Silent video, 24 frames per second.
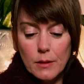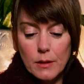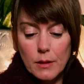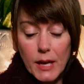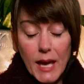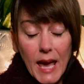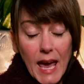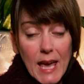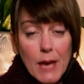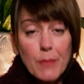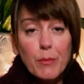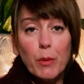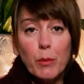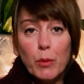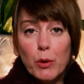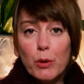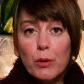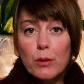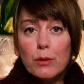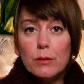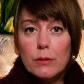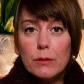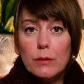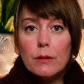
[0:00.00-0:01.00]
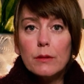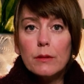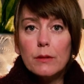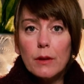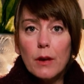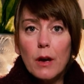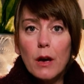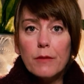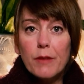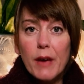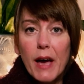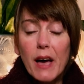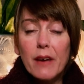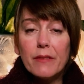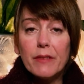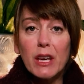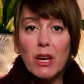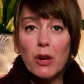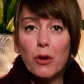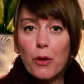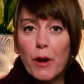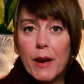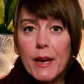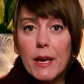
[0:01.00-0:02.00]
capable of having
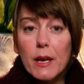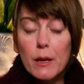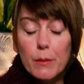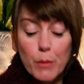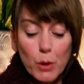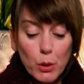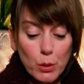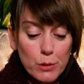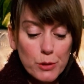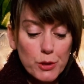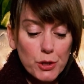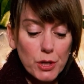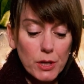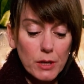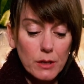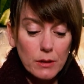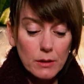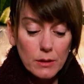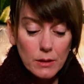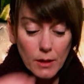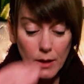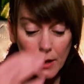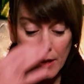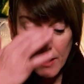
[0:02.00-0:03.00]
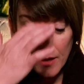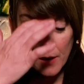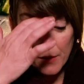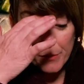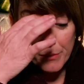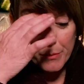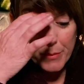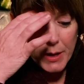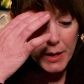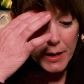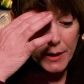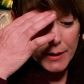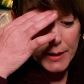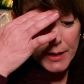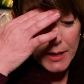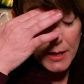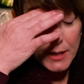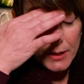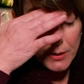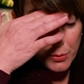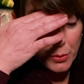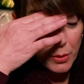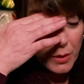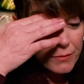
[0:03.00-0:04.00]
great emotion. But
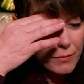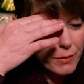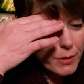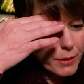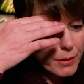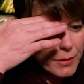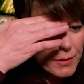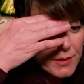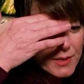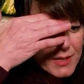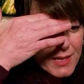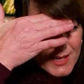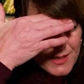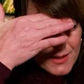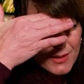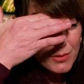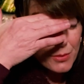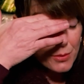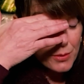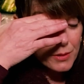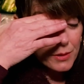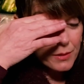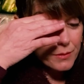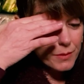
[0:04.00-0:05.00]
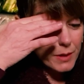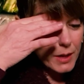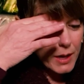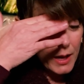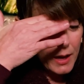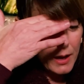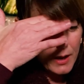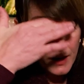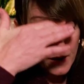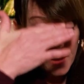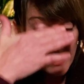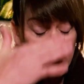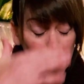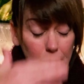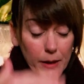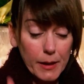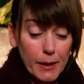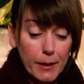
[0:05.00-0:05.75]
in the reverse, it's sort of a